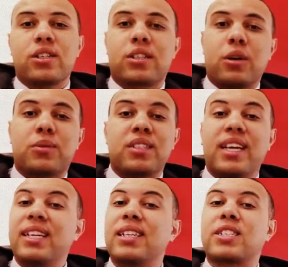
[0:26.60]
So,
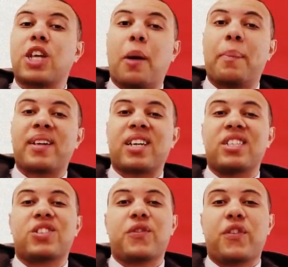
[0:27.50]
today the topic
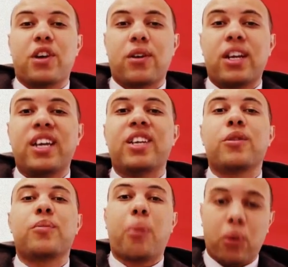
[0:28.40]
is very
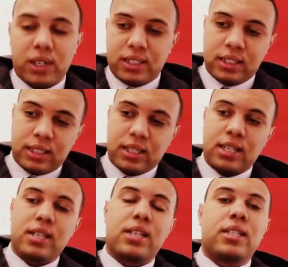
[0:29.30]

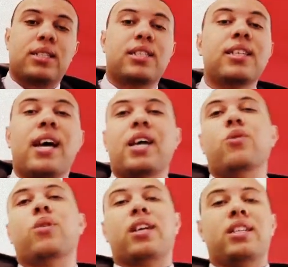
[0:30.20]
important.
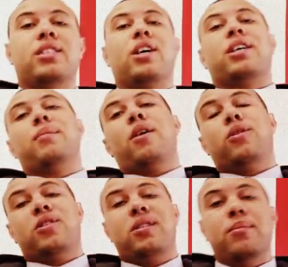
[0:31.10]
Today, we're going to talk
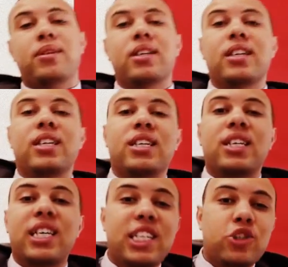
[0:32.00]
about
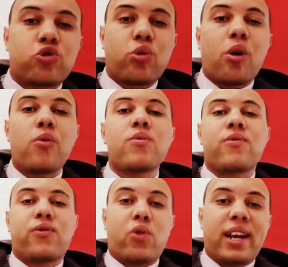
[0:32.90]
some intro
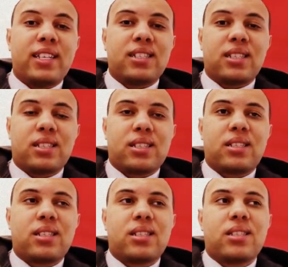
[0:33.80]

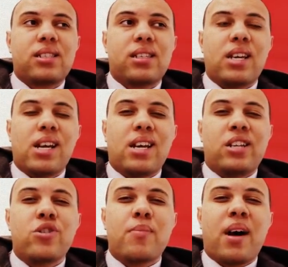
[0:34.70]
phrases.
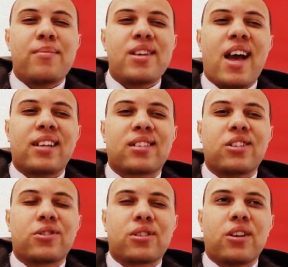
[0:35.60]
And you might be
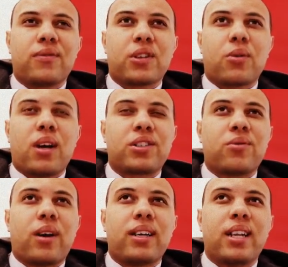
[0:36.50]
asking yourself the
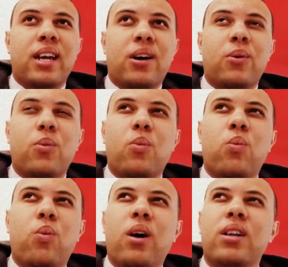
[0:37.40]
question right now,
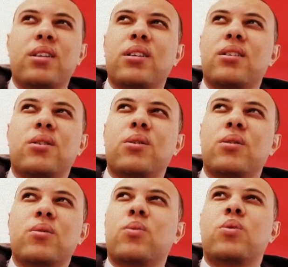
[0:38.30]
what
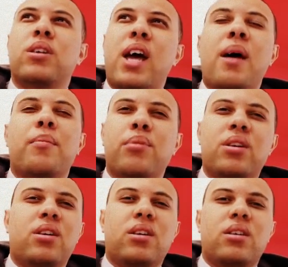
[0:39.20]
would that
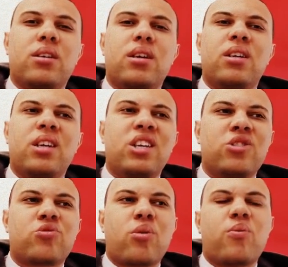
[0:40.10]
be? An
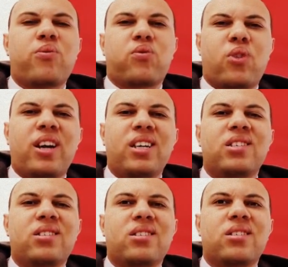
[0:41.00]
intro
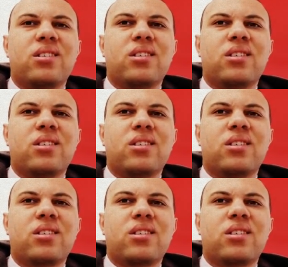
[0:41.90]
phrase?